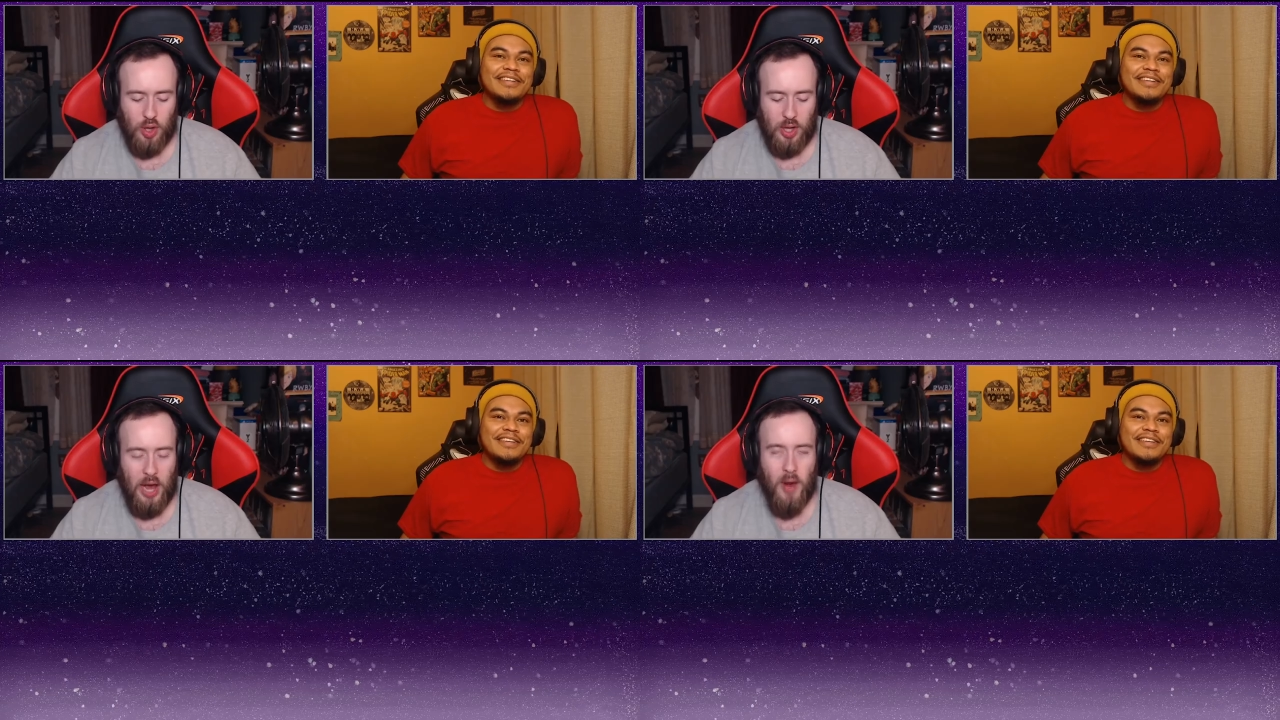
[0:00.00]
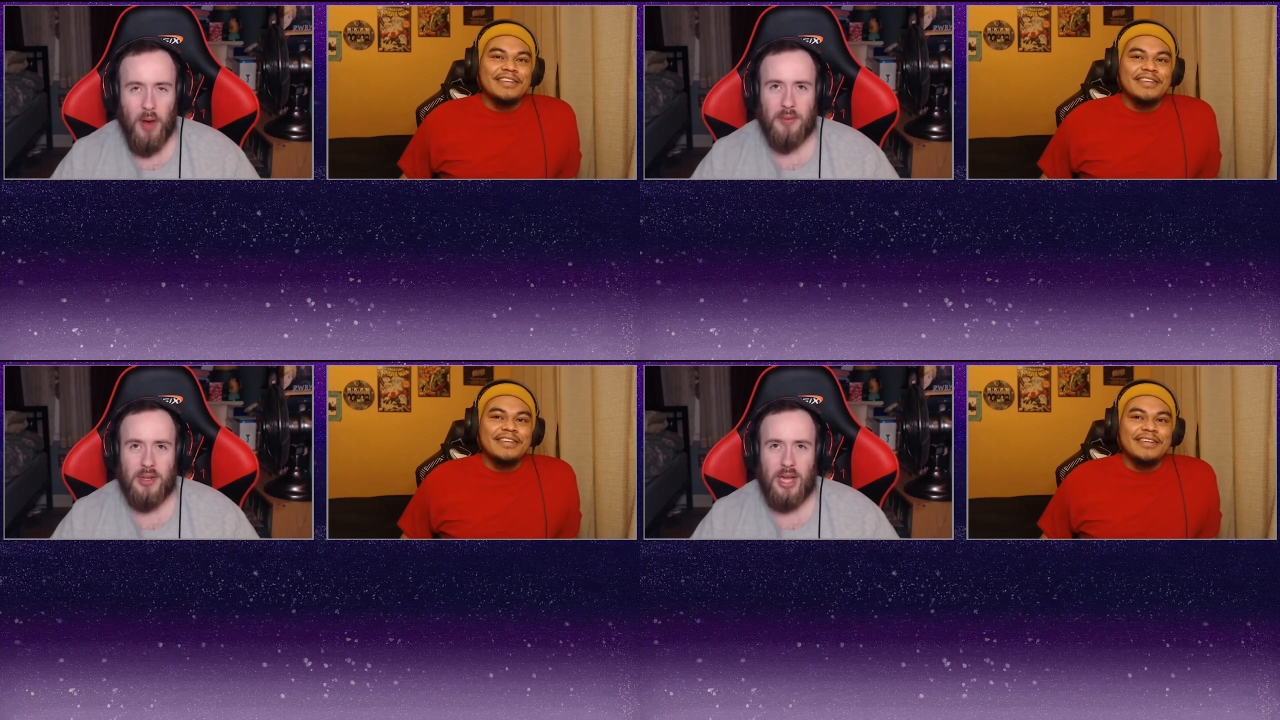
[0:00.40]
Speaker 1: how
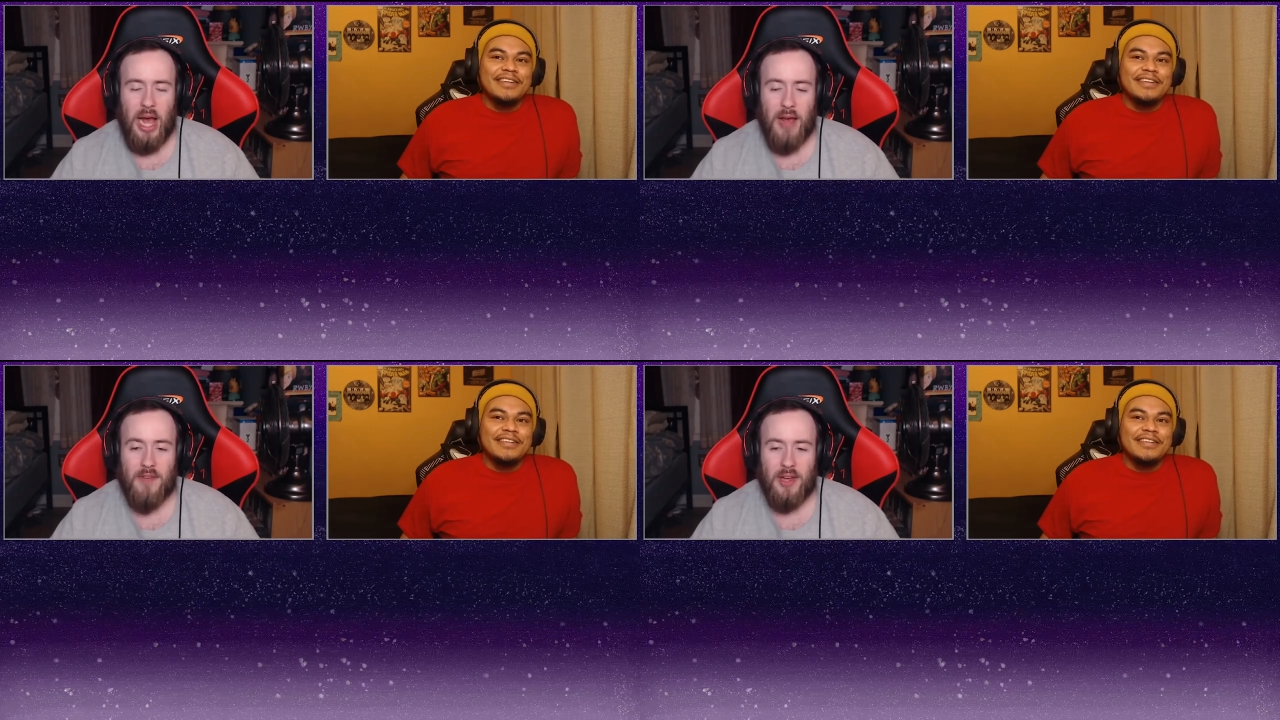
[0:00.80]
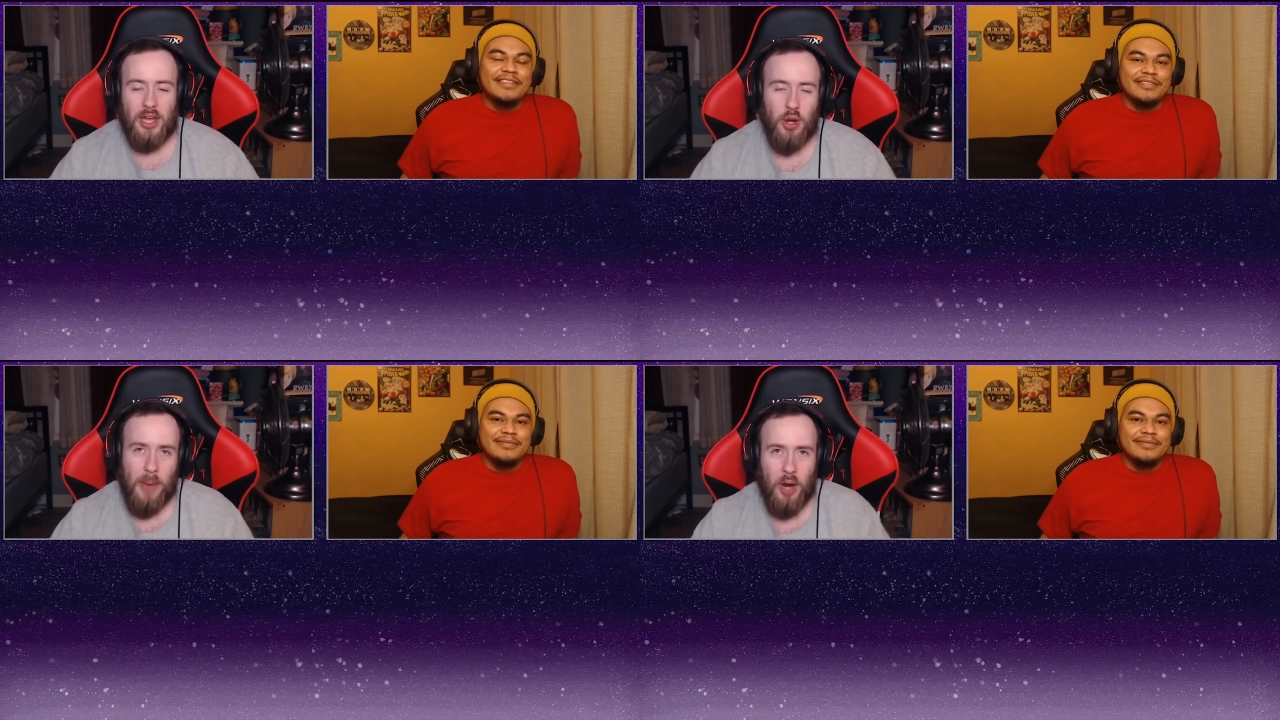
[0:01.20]
I'm? I feel
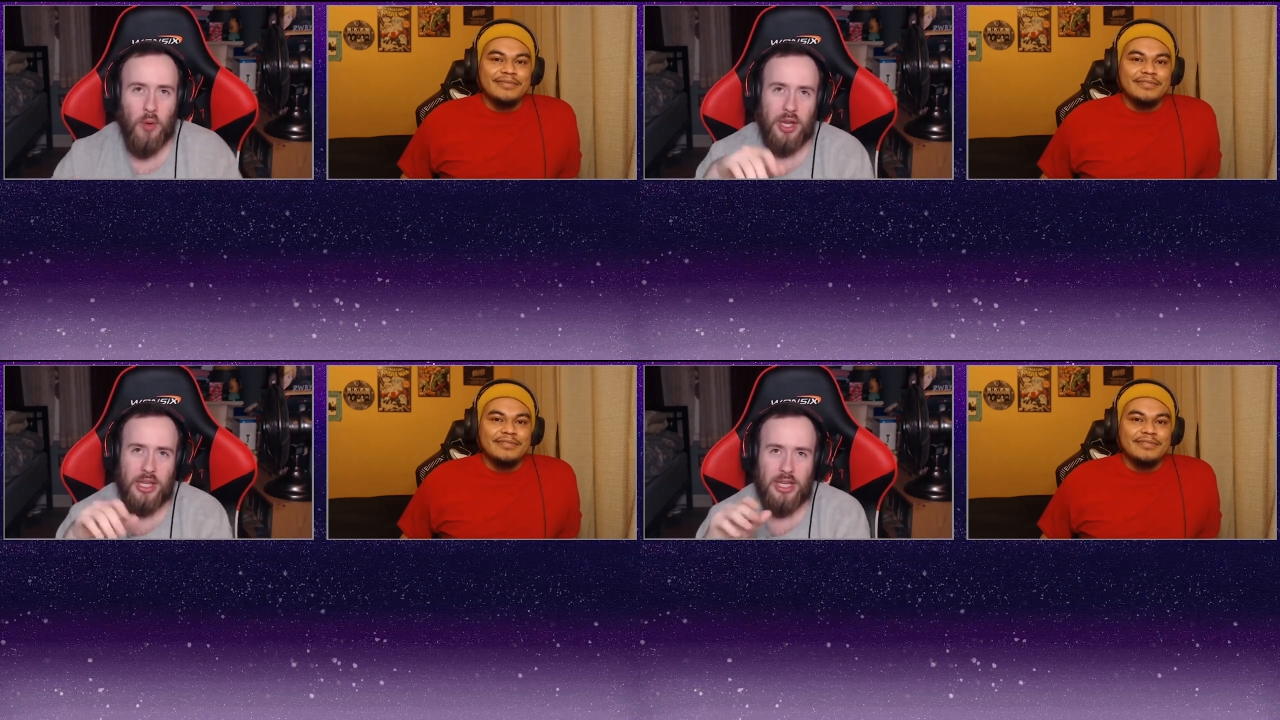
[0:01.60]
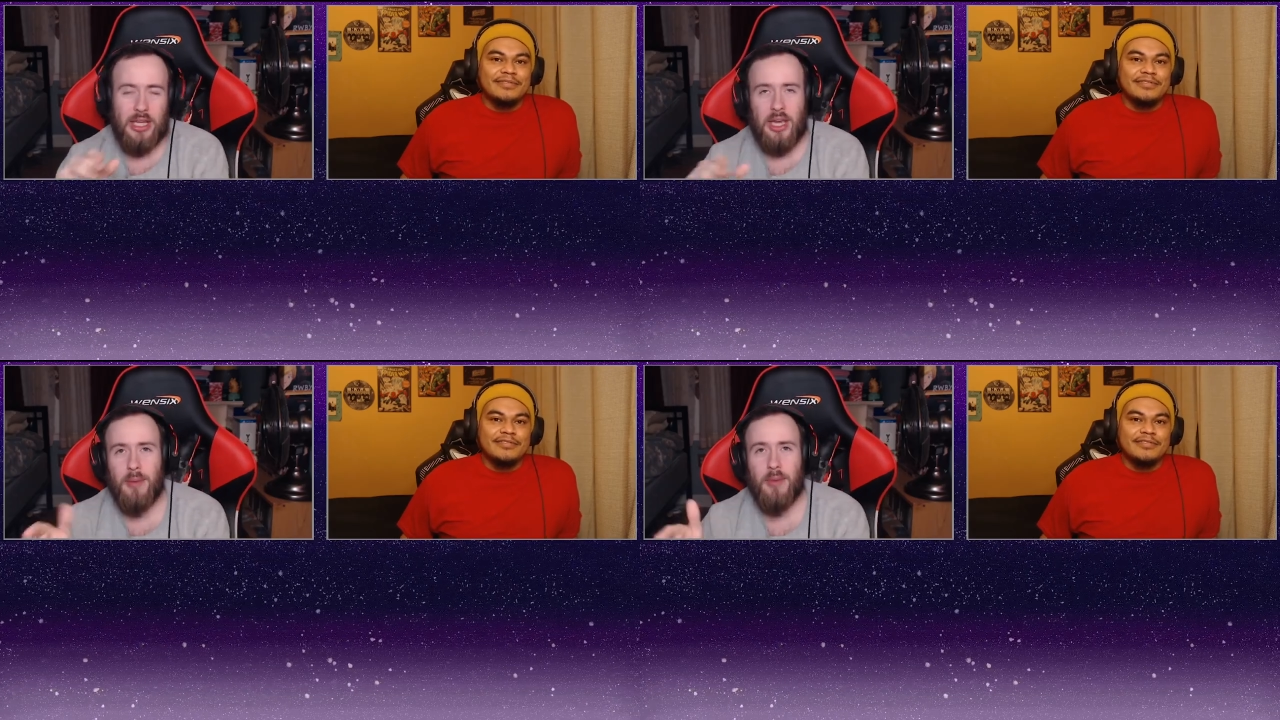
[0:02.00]
like no matter what, he,
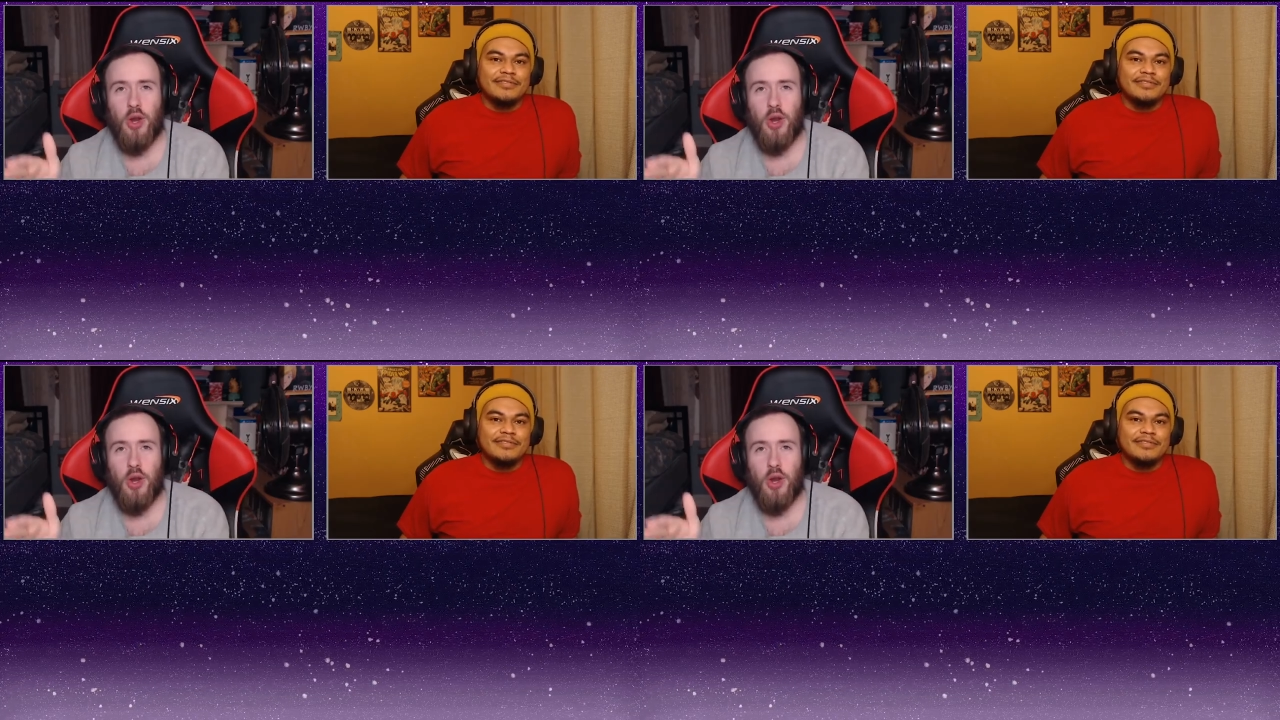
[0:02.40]
him, and